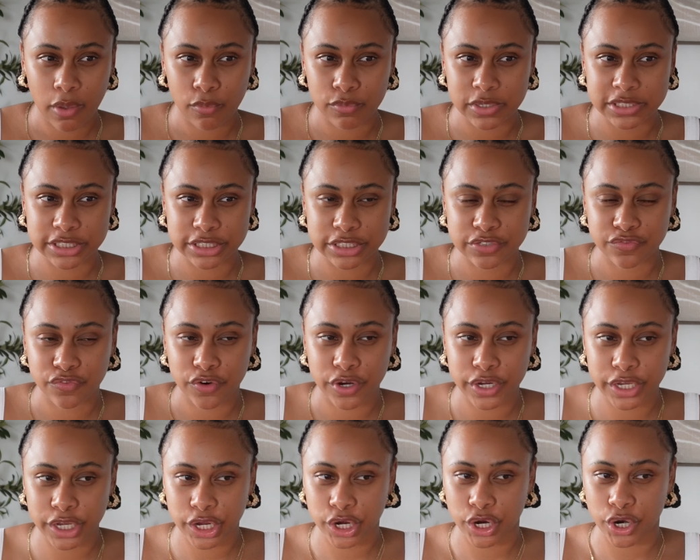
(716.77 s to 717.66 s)
which is
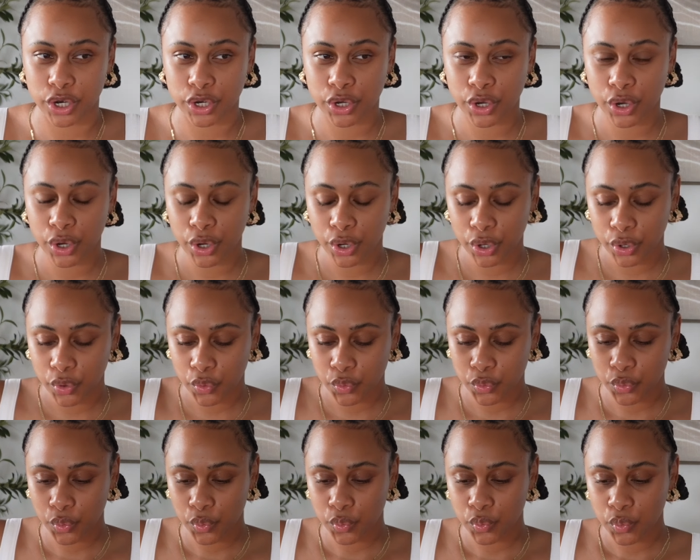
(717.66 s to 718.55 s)
for your
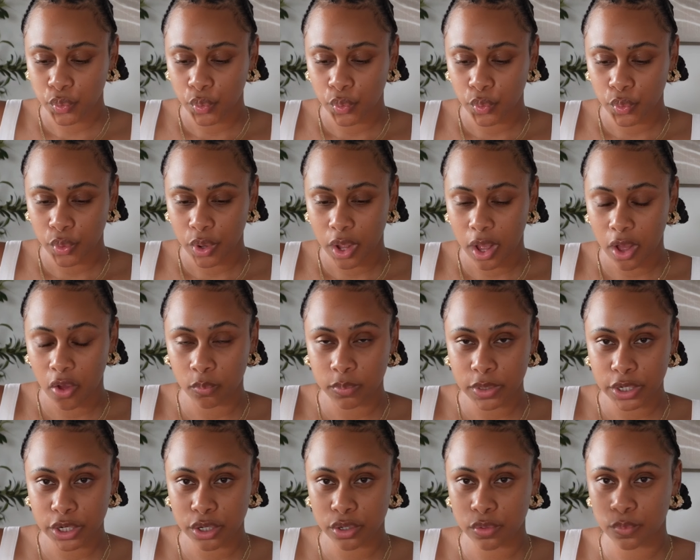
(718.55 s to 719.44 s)

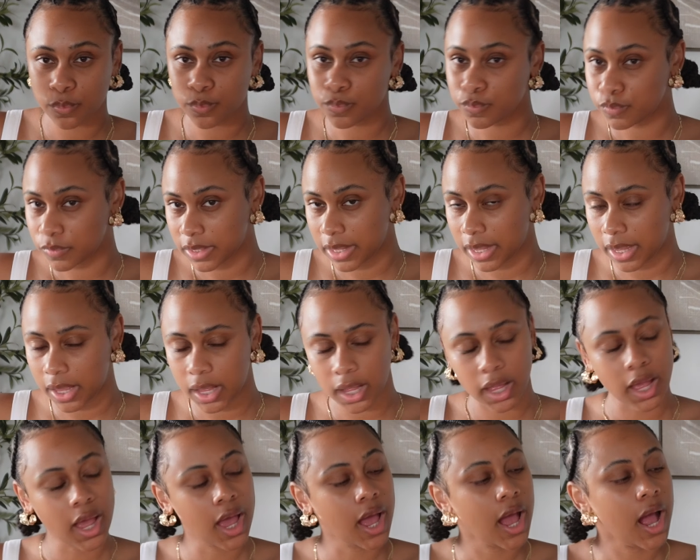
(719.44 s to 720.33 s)
homegirl.
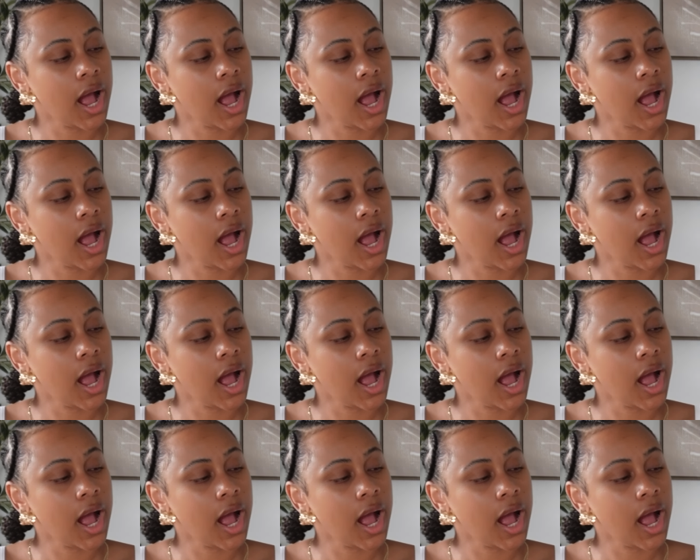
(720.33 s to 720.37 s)
Yeah.